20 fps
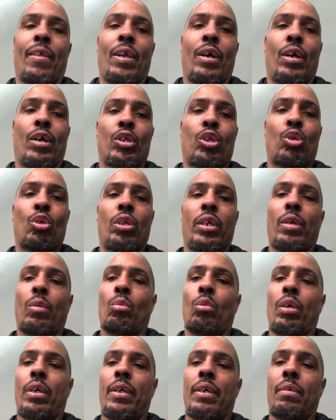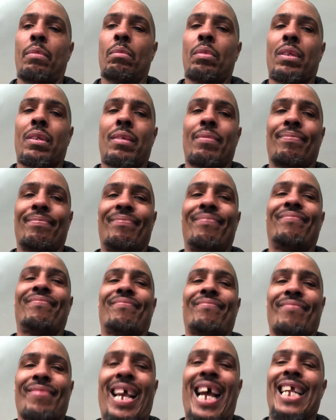or Julian Williams?
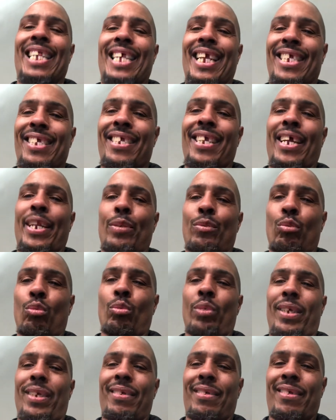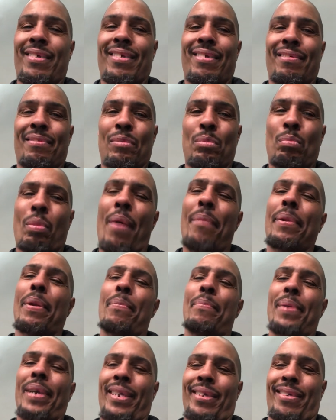I think Andy Ruiz probably the
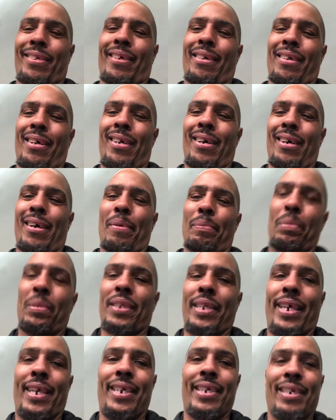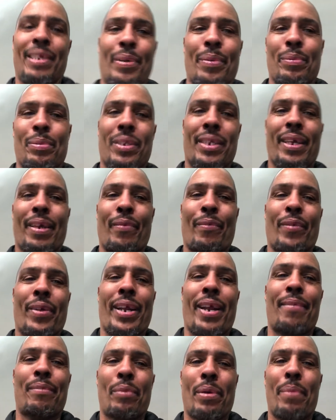biggest uh, upset. You know what I'm saying for the
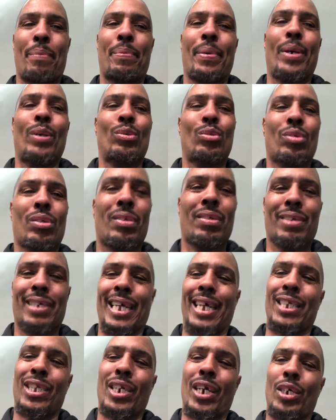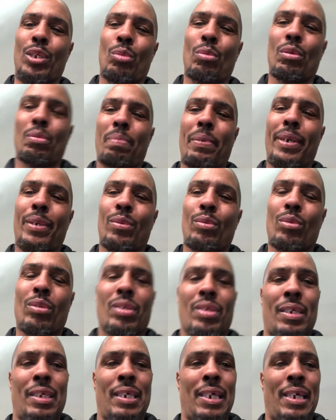heavyweight belts. Got Joshua's
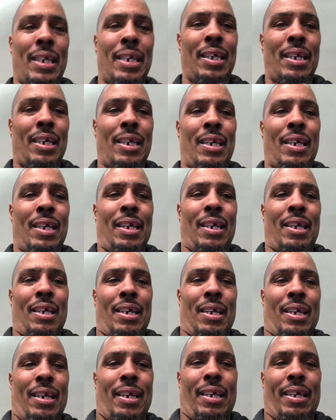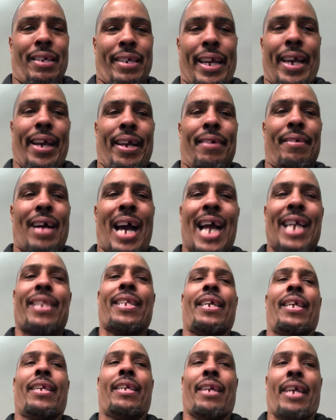belts. Yeah, I
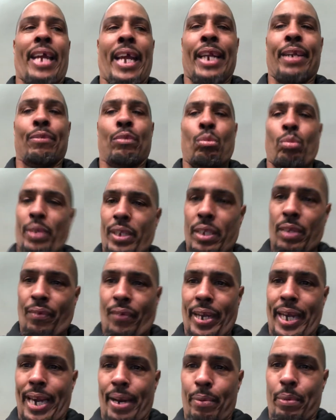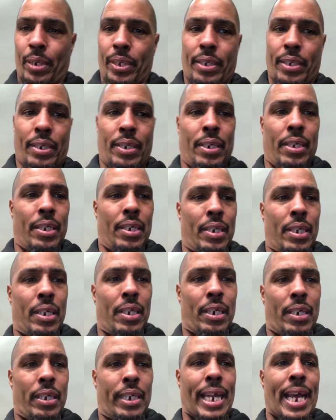think Andy Ruiz for that one.
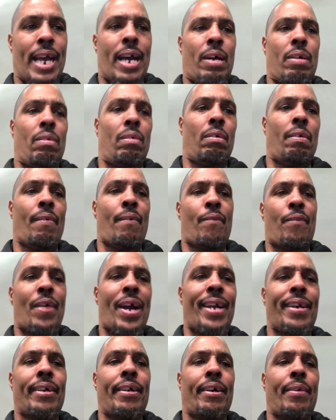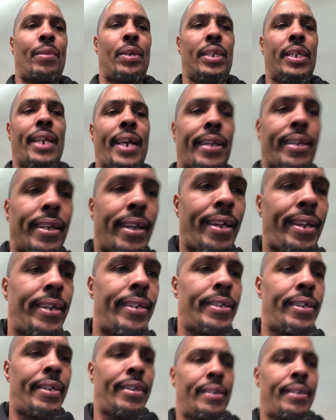Now, fighter of the decade,